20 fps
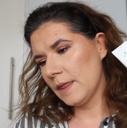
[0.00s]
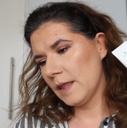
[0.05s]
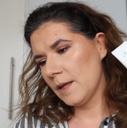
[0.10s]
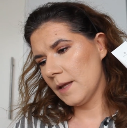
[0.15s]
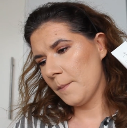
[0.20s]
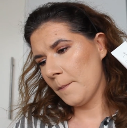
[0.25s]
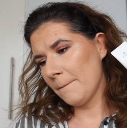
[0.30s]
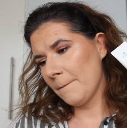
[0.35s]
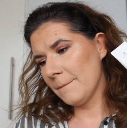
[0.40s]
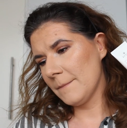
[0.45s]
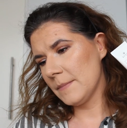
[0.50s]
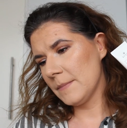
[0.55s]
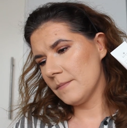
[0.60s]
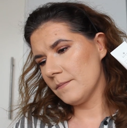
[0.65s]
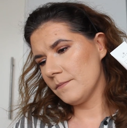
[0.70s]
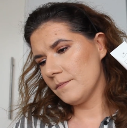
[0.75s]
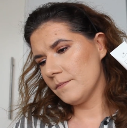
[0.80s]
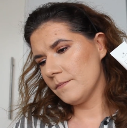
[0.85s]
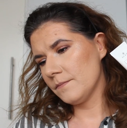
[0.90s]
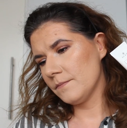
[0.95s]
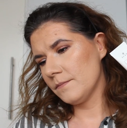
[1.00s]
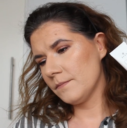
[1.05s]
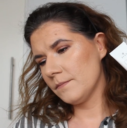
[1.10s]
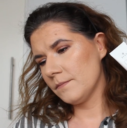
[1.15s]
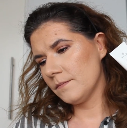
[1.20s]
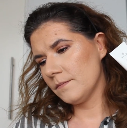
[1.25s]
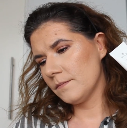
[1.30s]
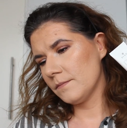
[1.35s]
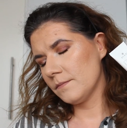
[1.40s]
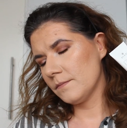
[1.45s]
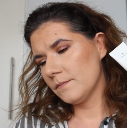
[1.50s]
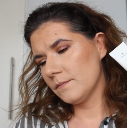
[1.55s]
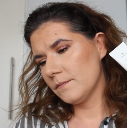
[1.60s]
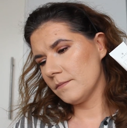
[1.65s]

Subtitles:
Nothing is said.